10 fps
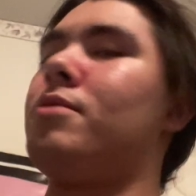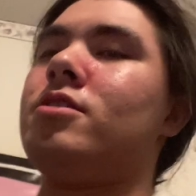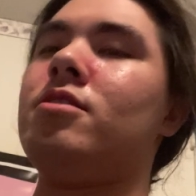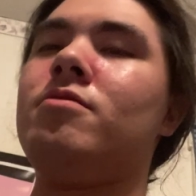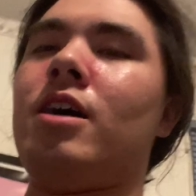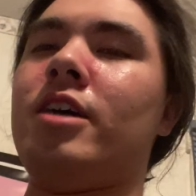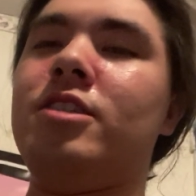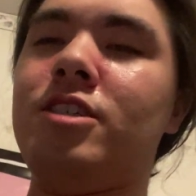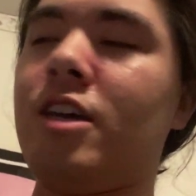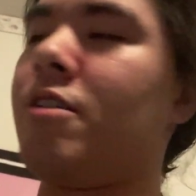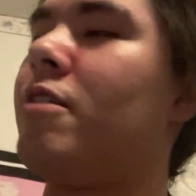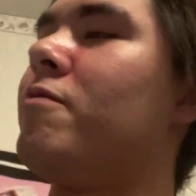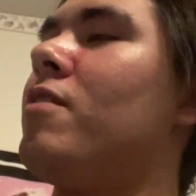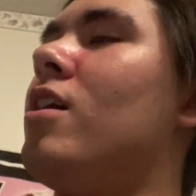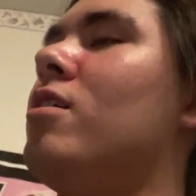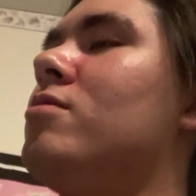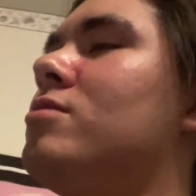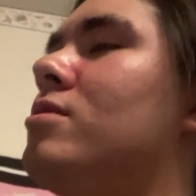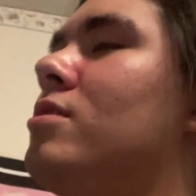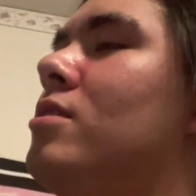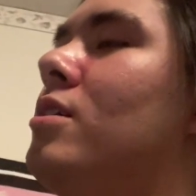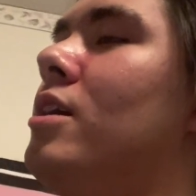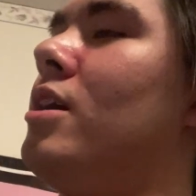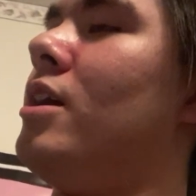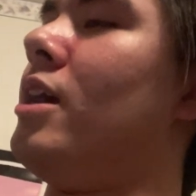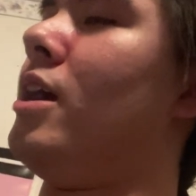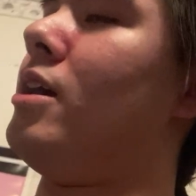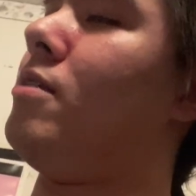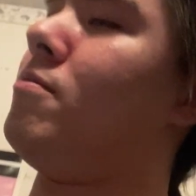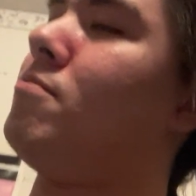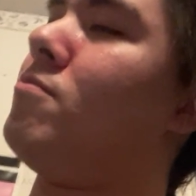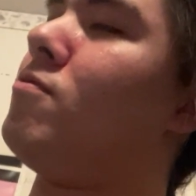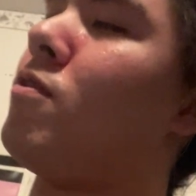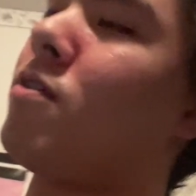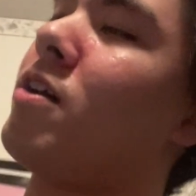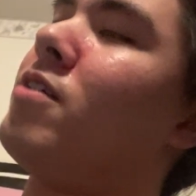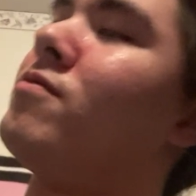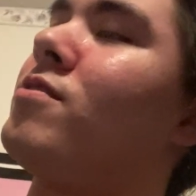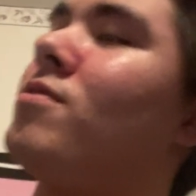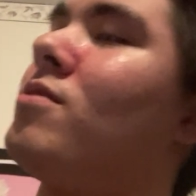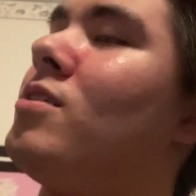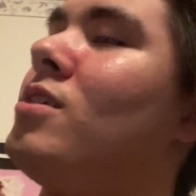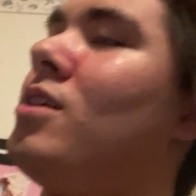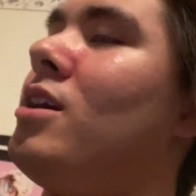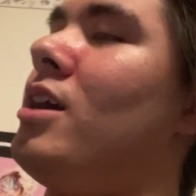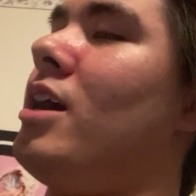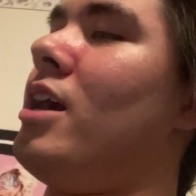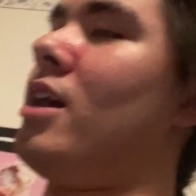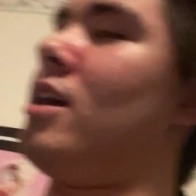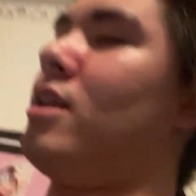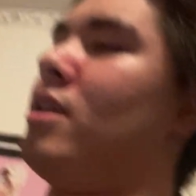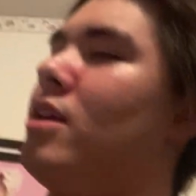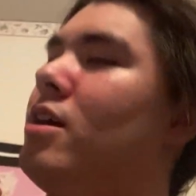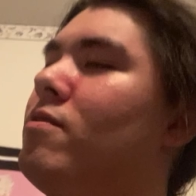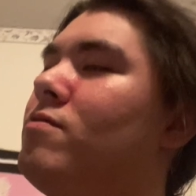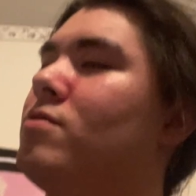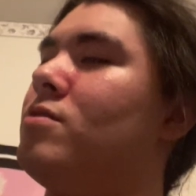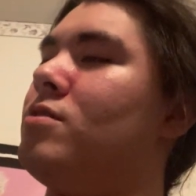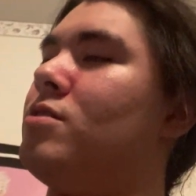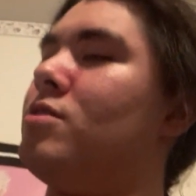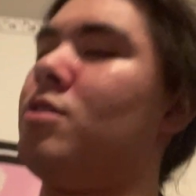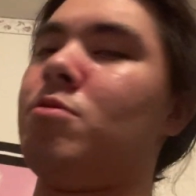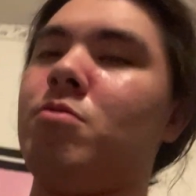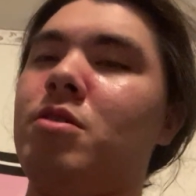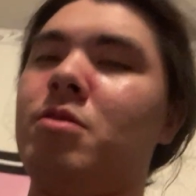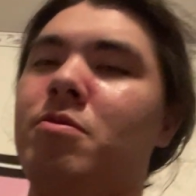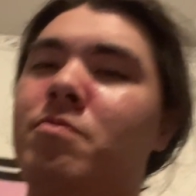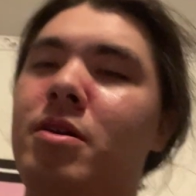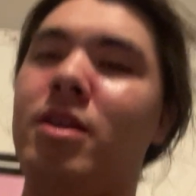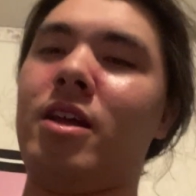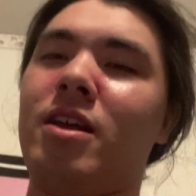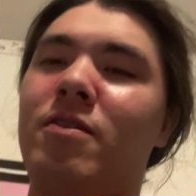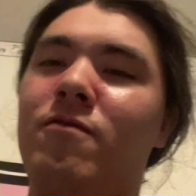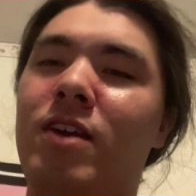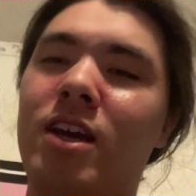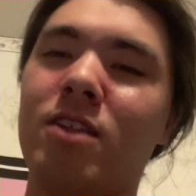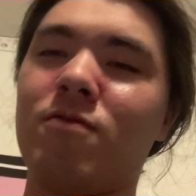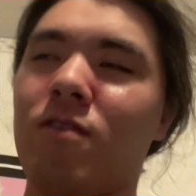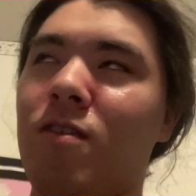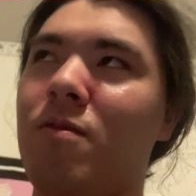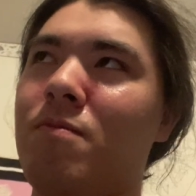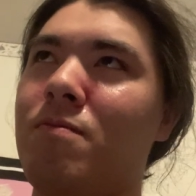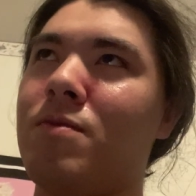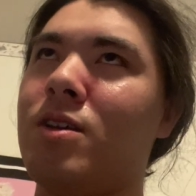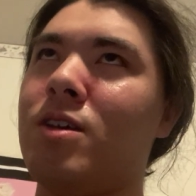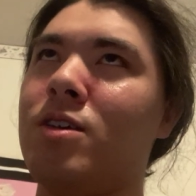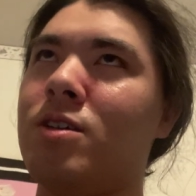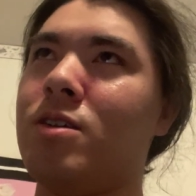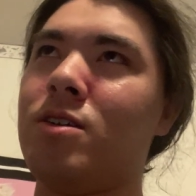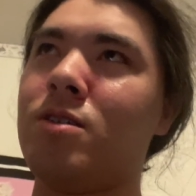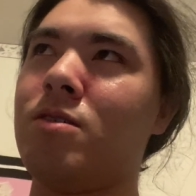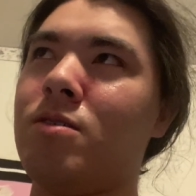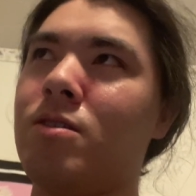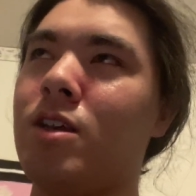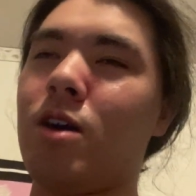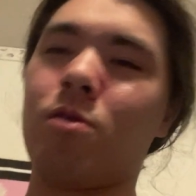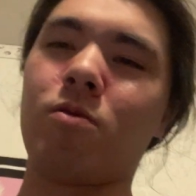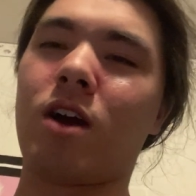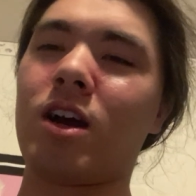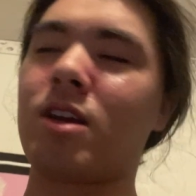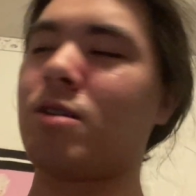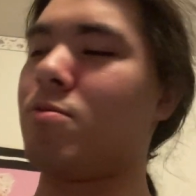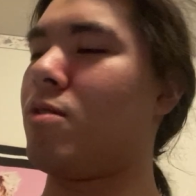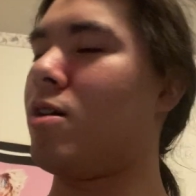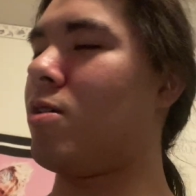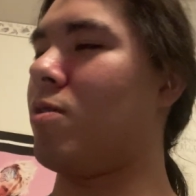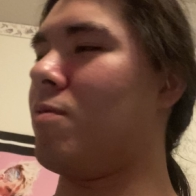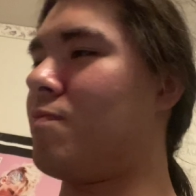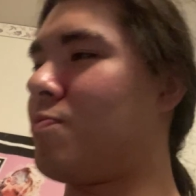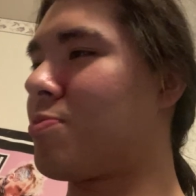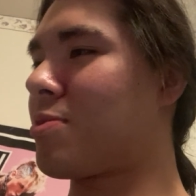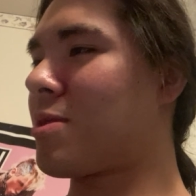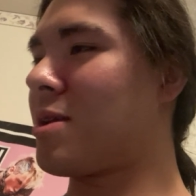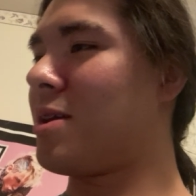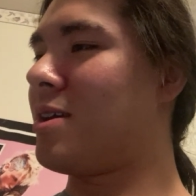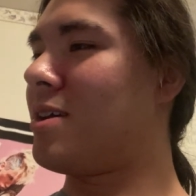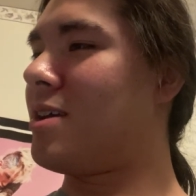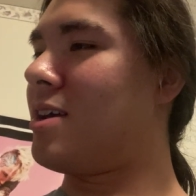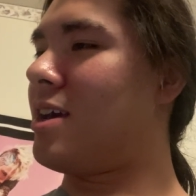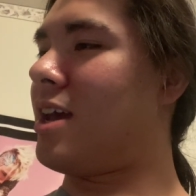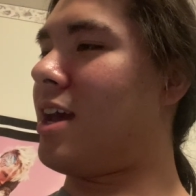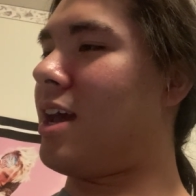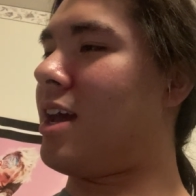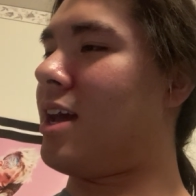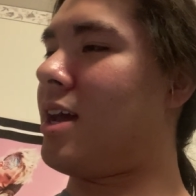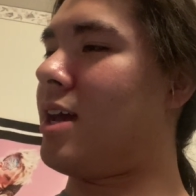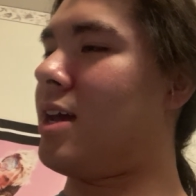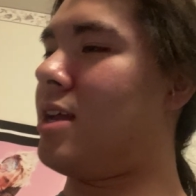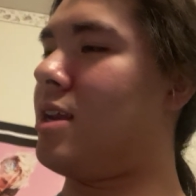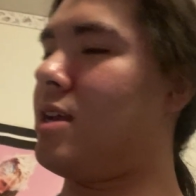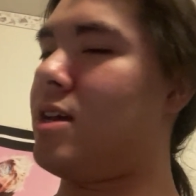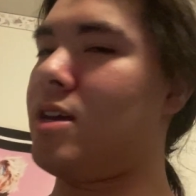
picture of Niagara Falls and forever. And if she would have been faithful, they'll rock and roll. And